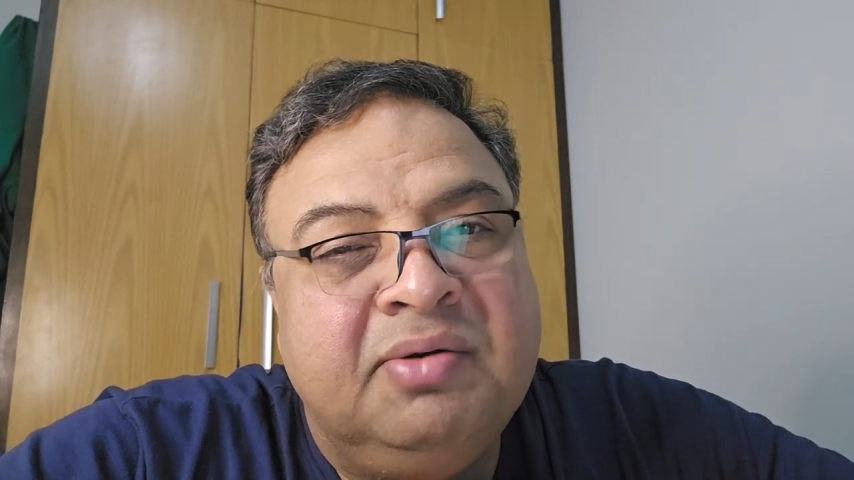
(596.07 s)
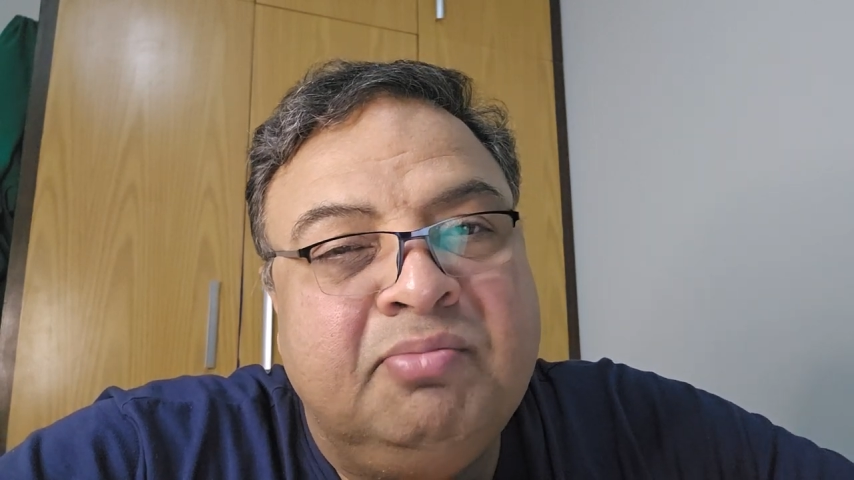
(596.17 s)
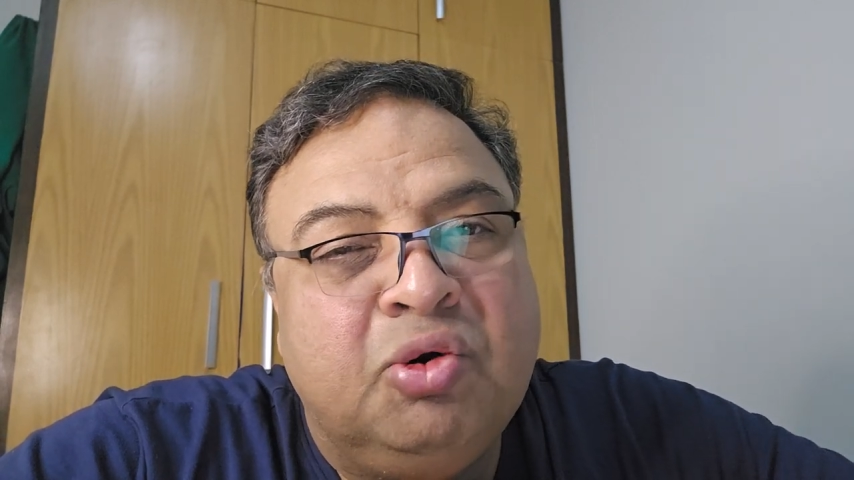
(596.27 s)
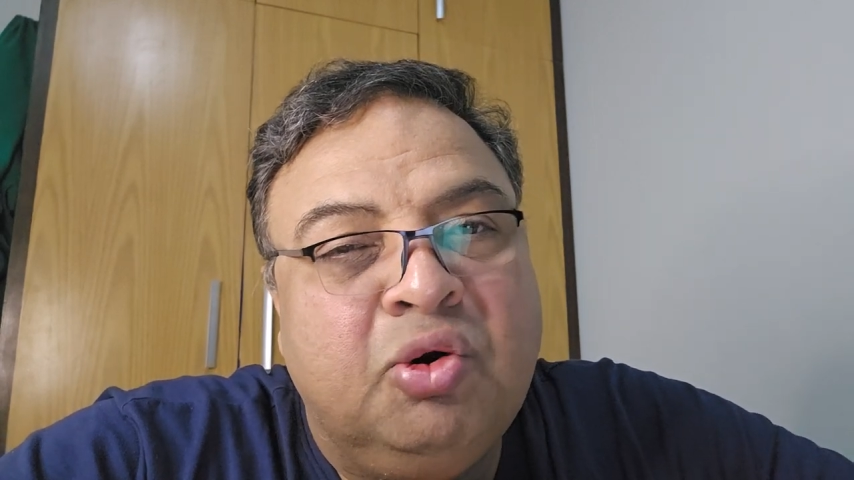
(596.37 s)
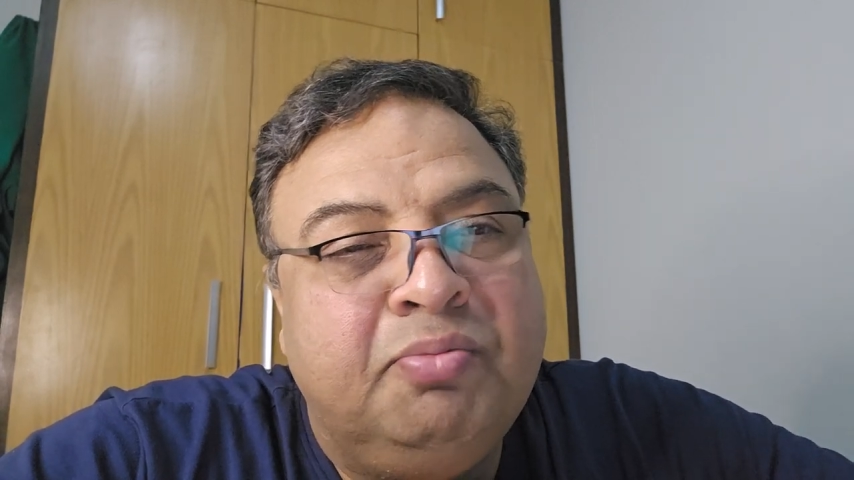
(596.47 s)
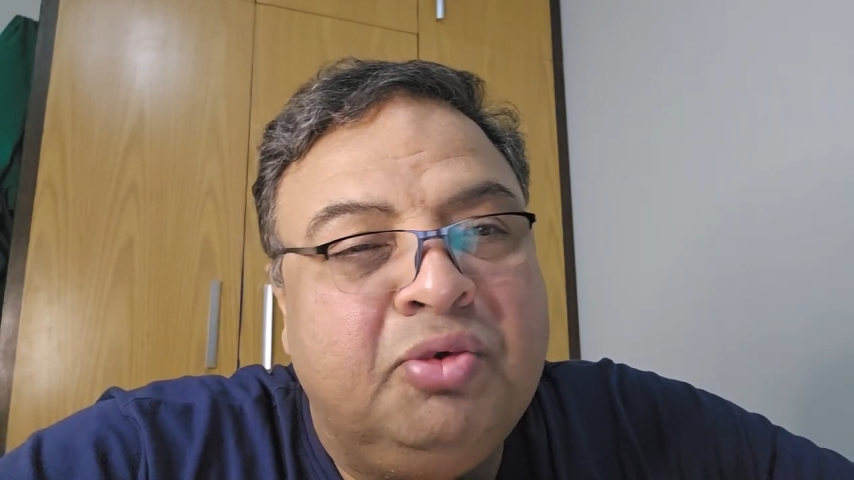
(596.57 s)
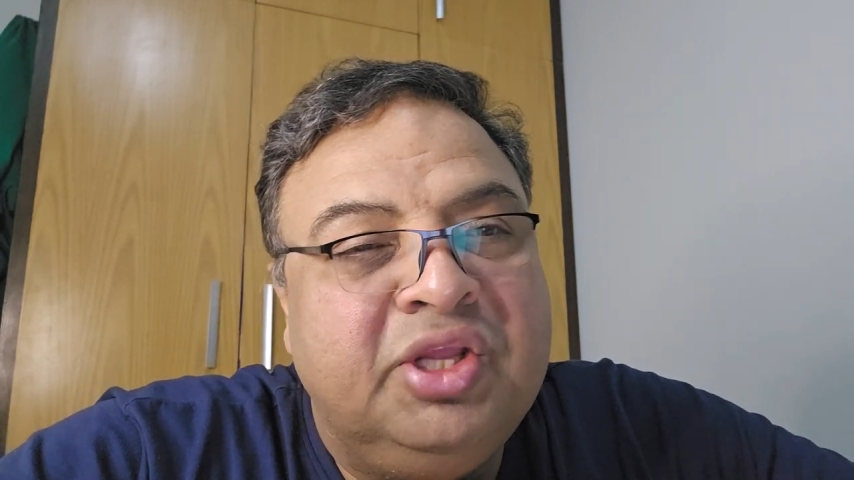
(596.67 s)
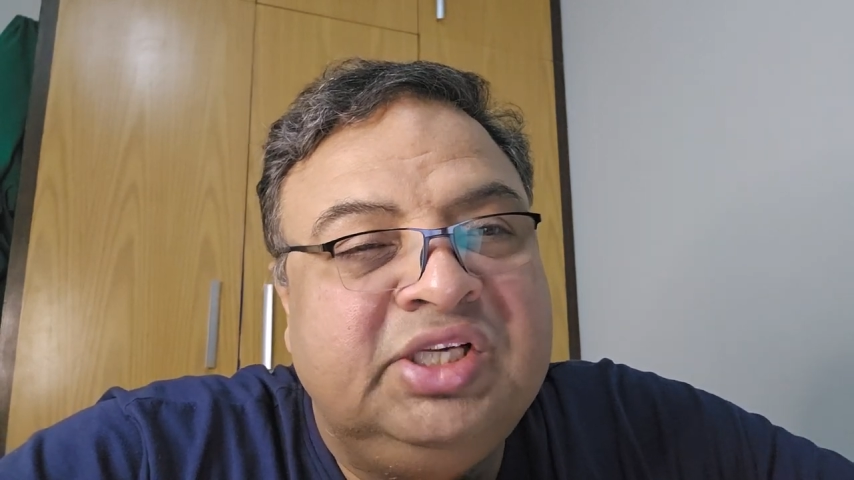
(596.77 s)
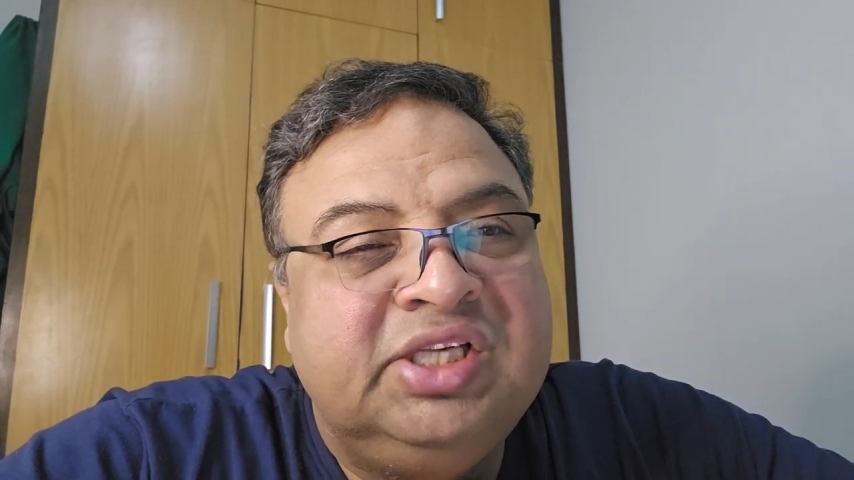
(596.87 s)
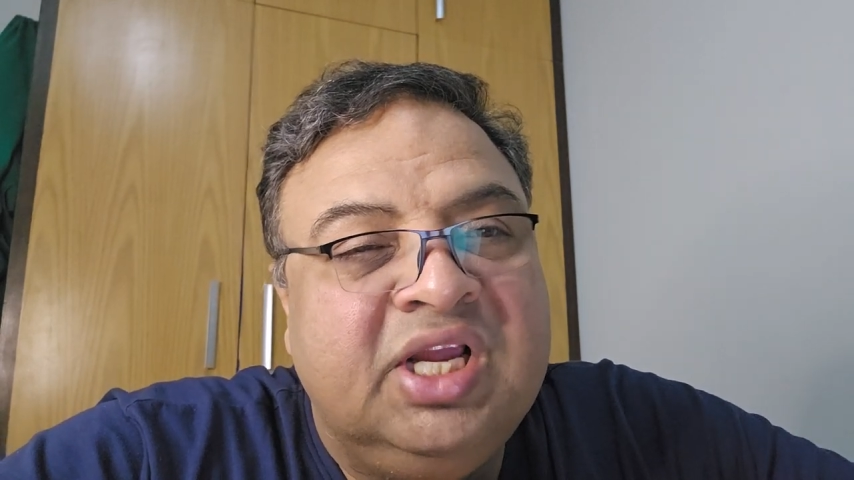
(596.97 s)
in prone
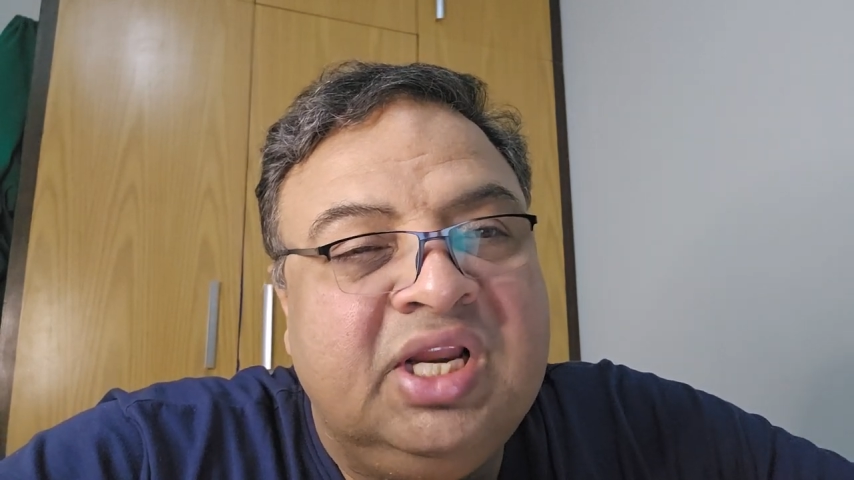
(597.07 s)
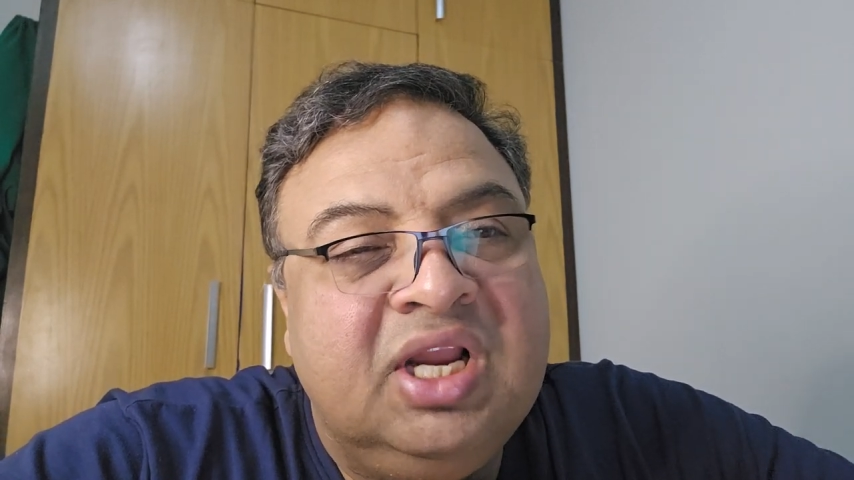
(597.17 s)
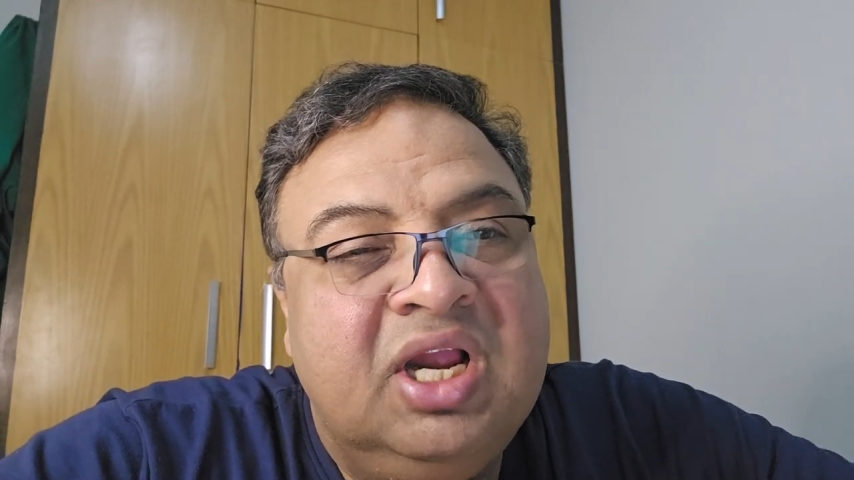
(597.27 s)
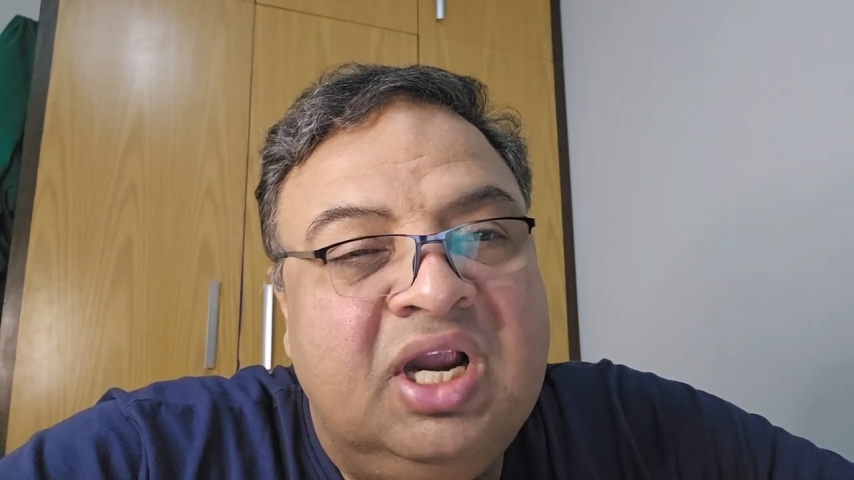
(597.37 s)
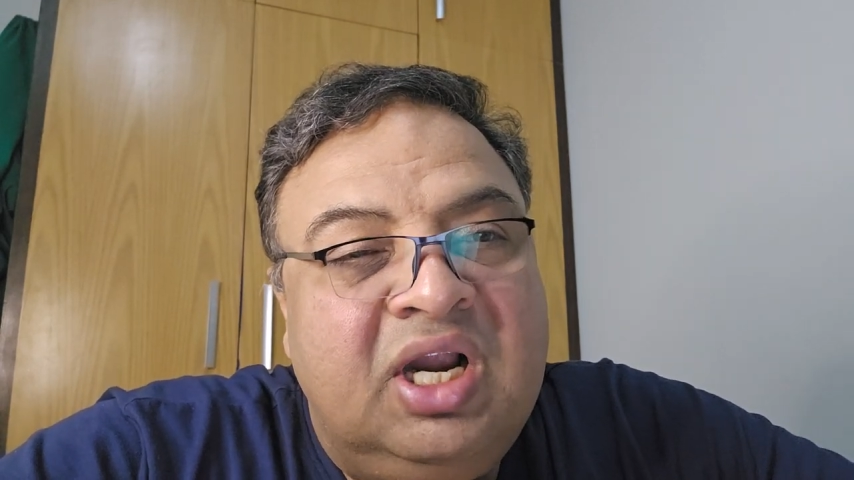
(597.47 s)
position